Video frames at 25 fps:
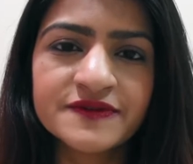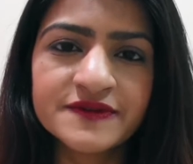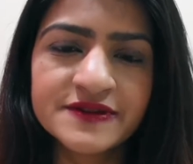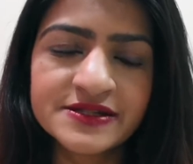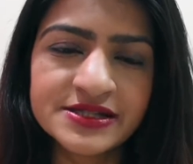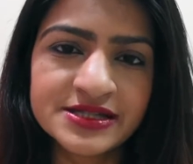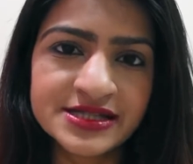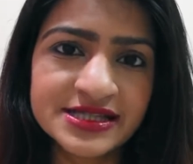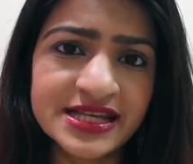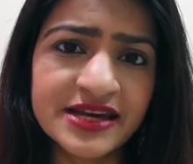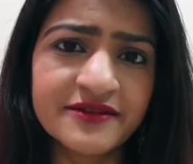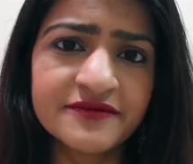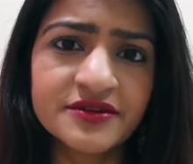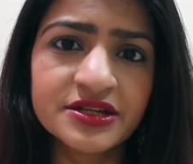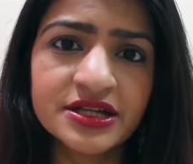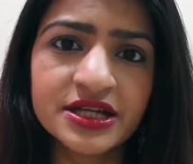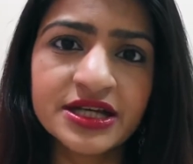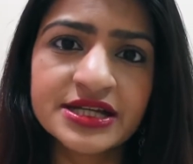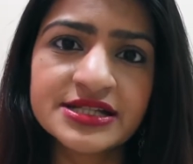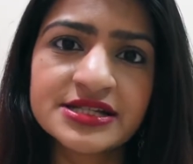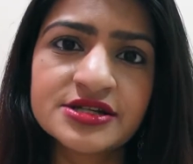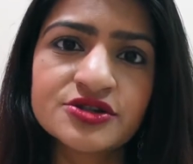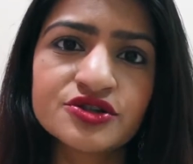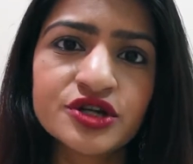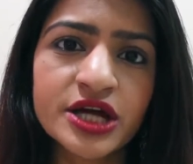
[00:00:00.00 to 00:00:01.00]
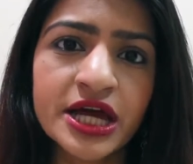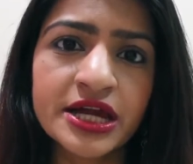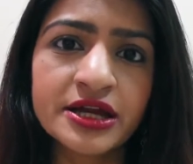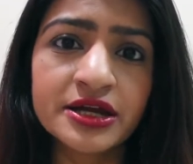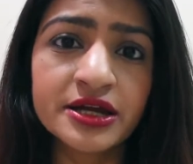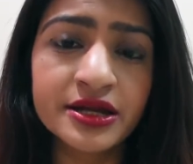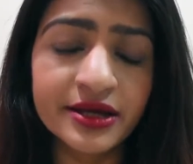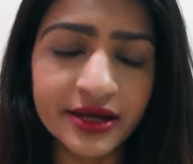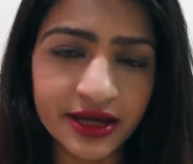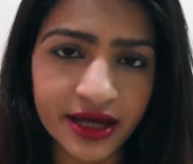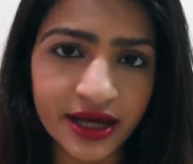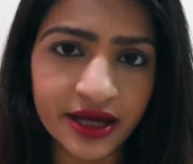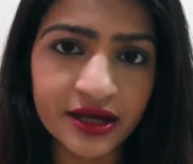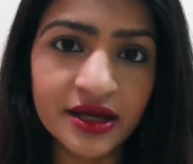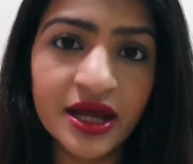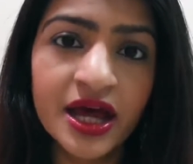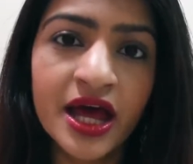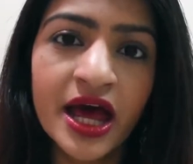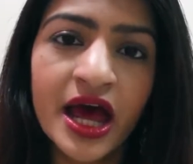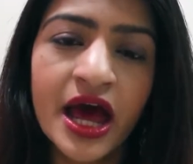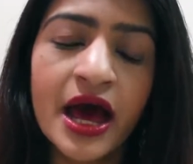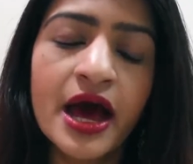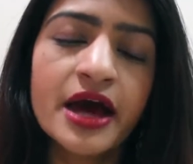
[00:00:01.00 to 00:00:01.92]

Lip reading: 7 days and tried it again,